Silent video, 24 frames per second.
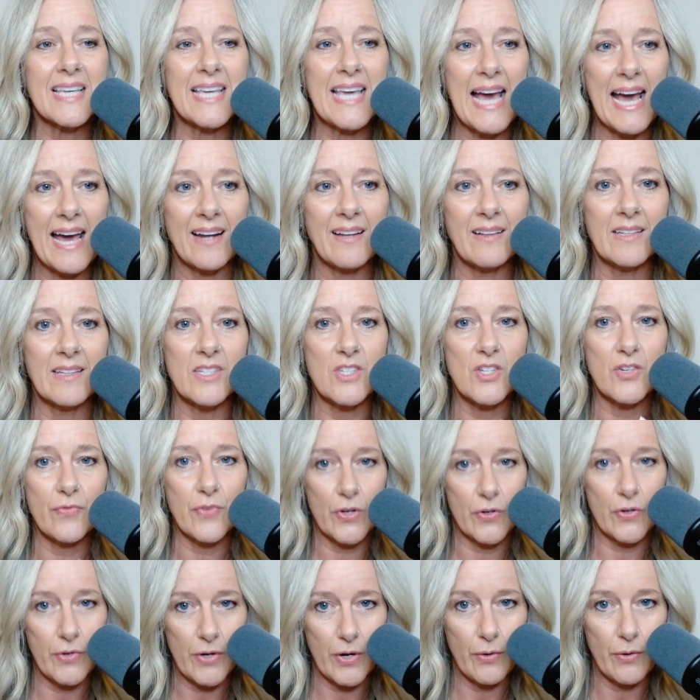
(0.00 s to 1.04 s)
catalyst for
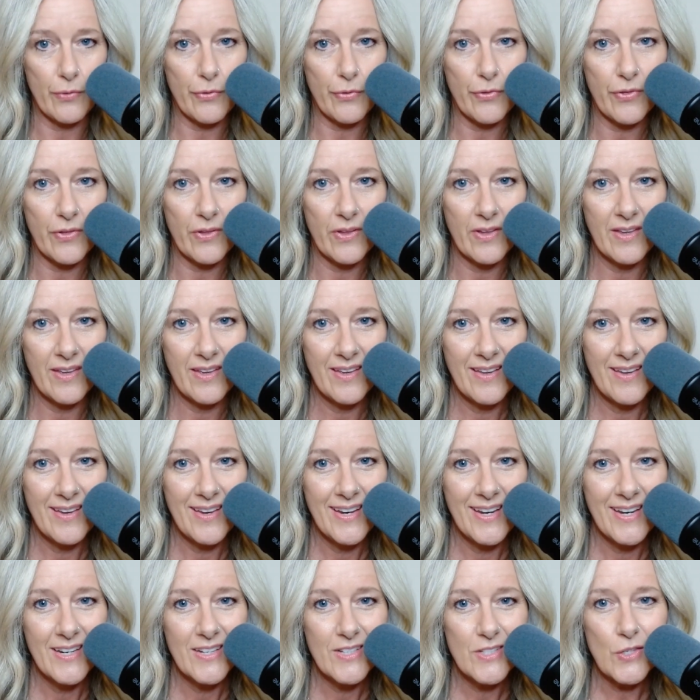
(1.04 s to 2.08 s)
growth.
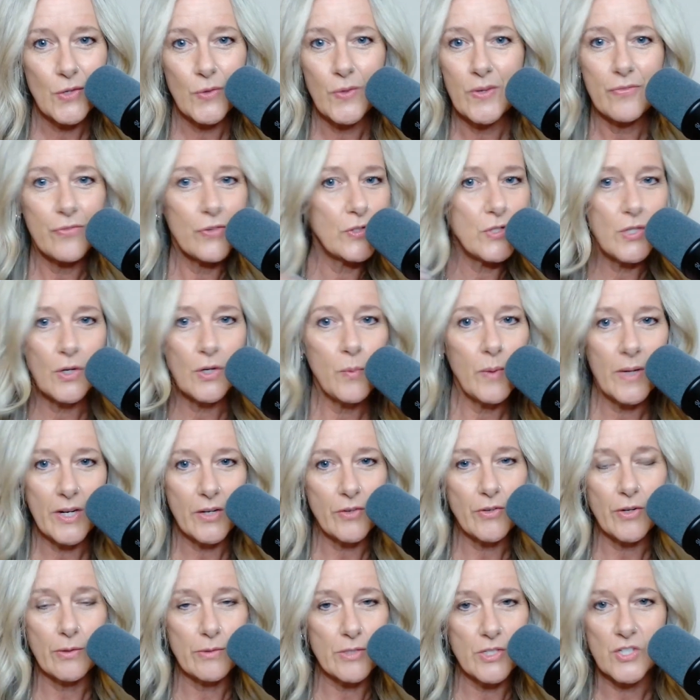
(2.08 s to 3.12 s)
So if you don't want to
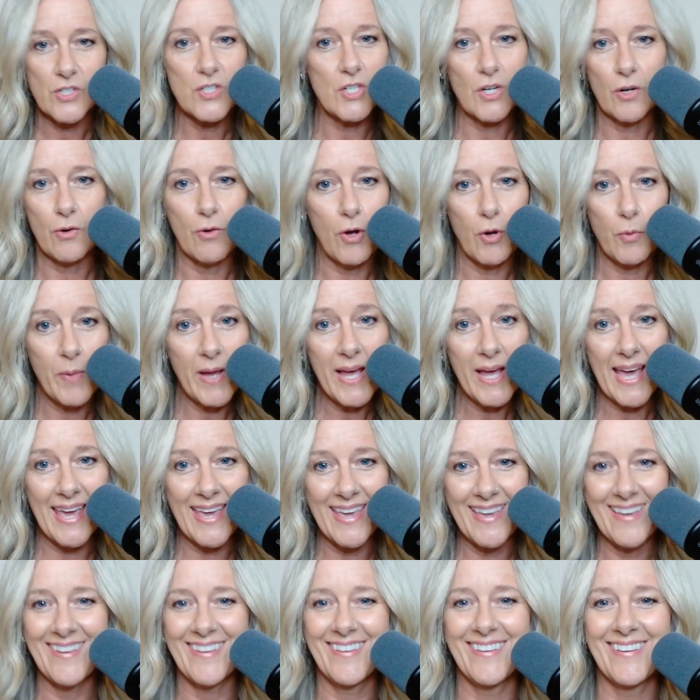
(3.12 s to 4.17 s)
grow, just don't
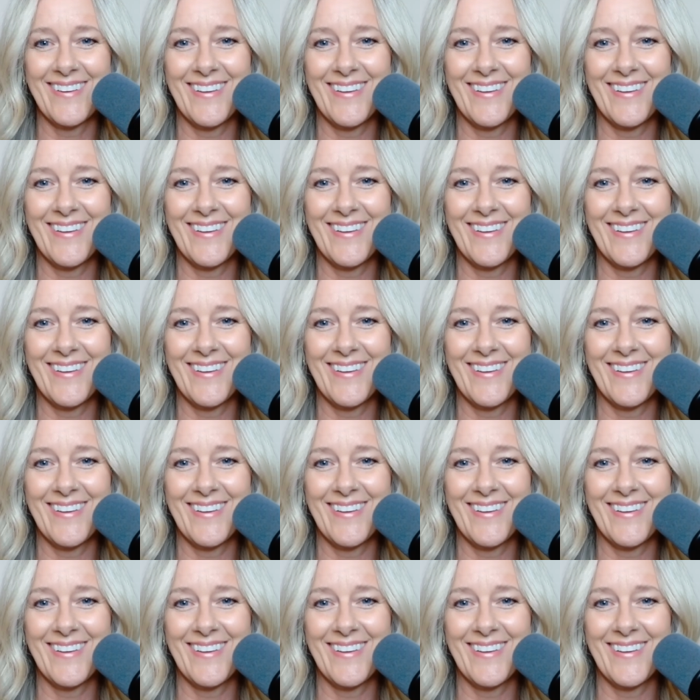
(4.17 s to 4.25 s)
obey.